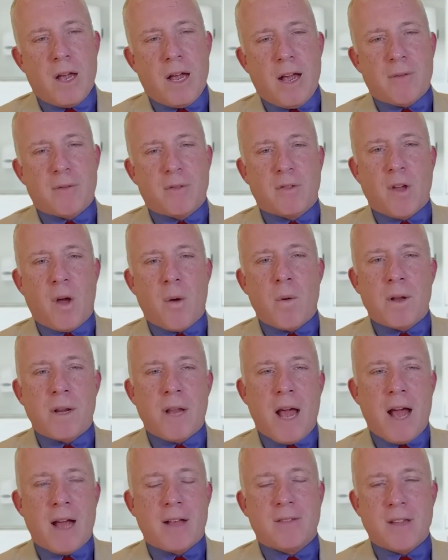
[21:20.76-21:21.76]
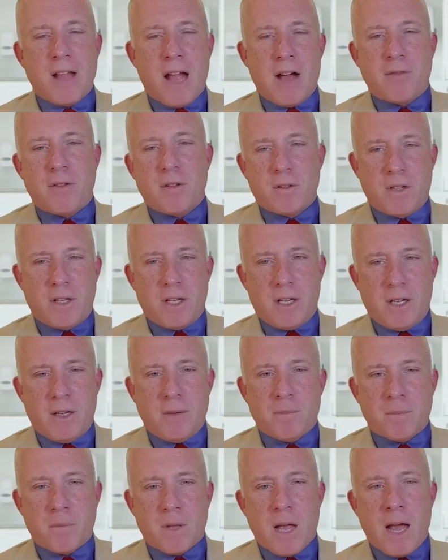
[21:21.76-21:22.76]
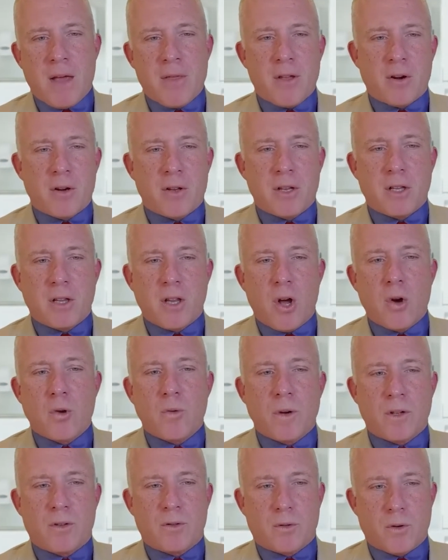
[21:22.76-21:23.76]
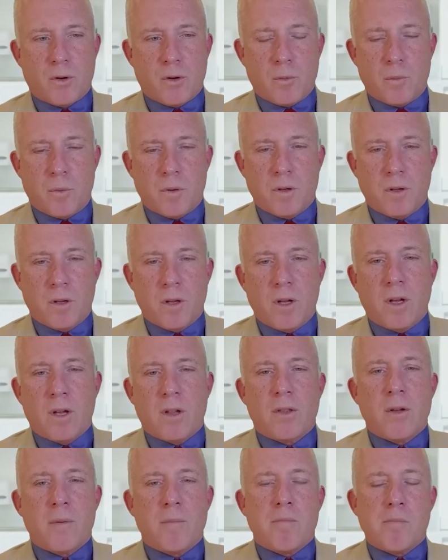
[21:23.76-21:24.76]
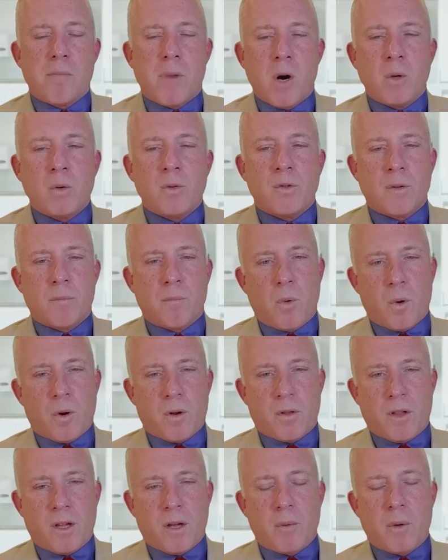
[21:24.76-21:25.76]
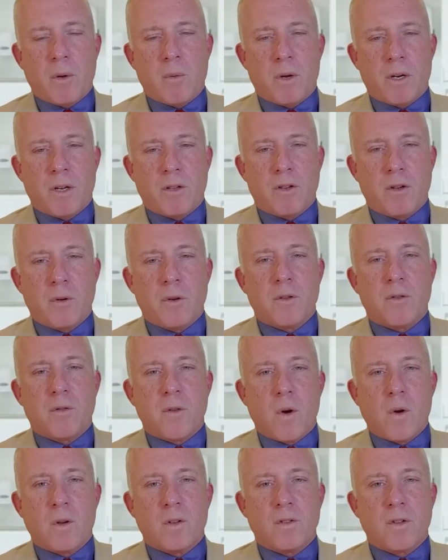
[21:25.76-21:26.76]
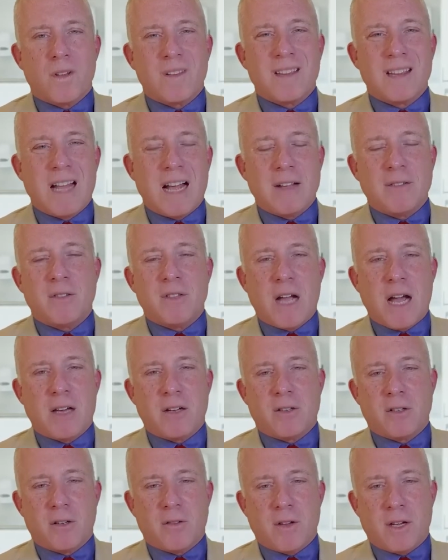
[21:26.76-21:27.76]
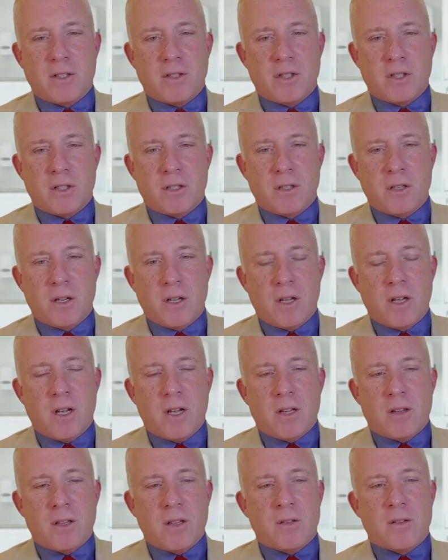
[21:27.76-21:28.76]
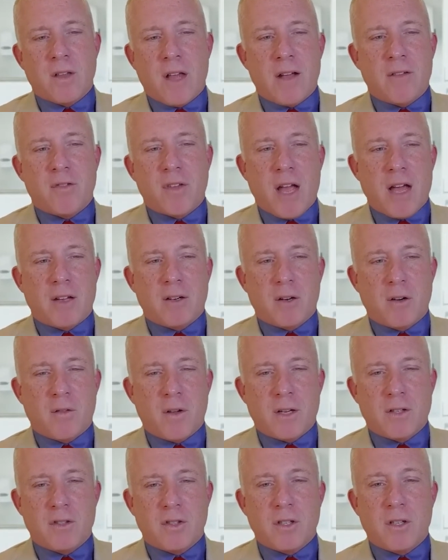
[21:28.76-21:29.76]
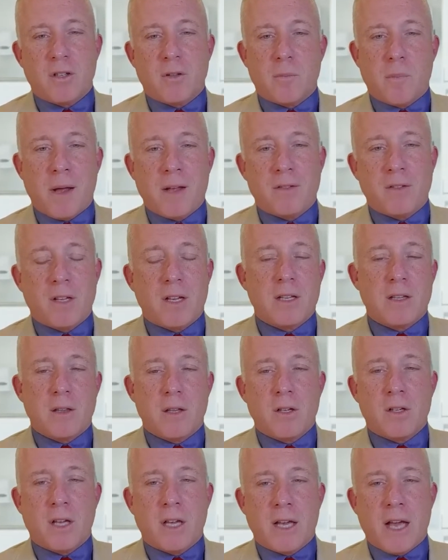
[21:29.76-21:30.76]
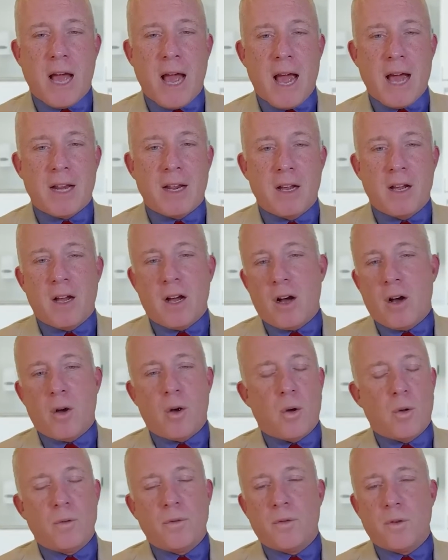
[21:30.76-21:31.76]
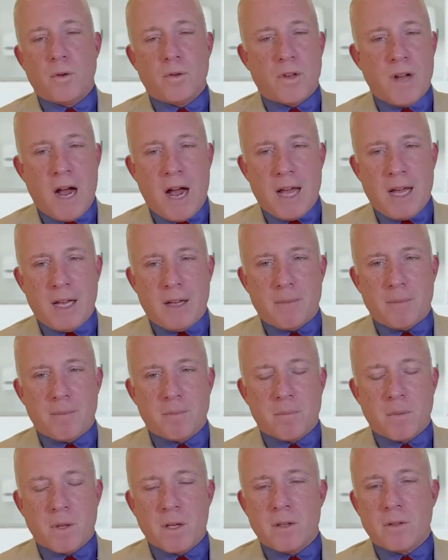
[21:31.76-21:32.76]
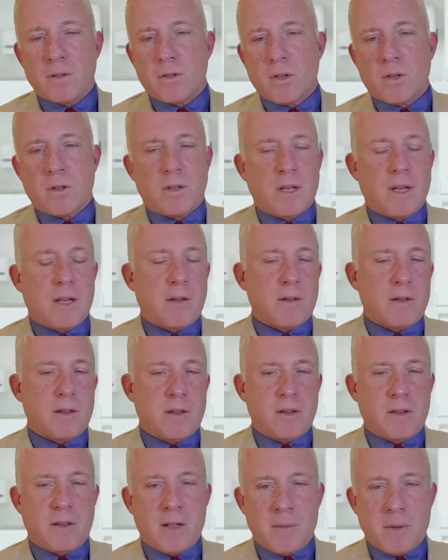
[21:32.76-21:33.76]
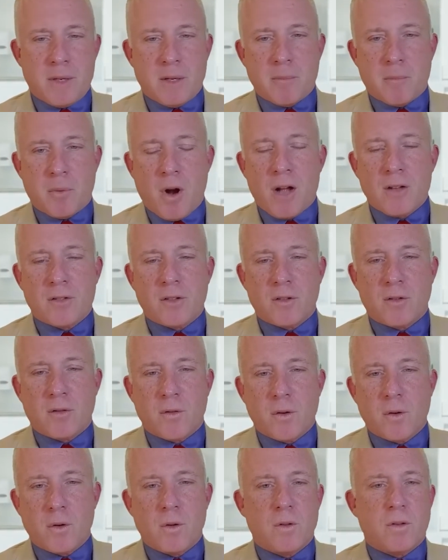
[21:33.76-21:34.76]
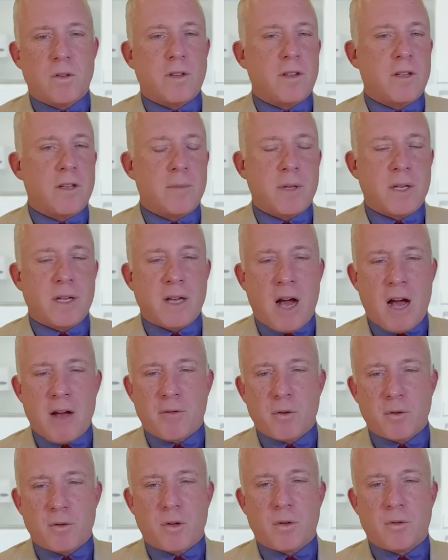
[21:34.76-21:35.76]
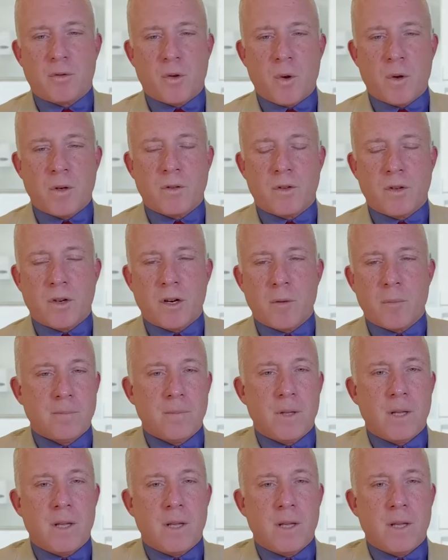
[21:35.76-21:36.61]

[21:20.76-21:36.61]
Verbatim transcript: If someone has N A F L D and they're in the low risk group, the most important thing we want to do is focus on lifestyle intervention. This lifestyle intervention is basically looking at a whole food diet, certainly limiting processed foods, limiting high fructose corn syrup.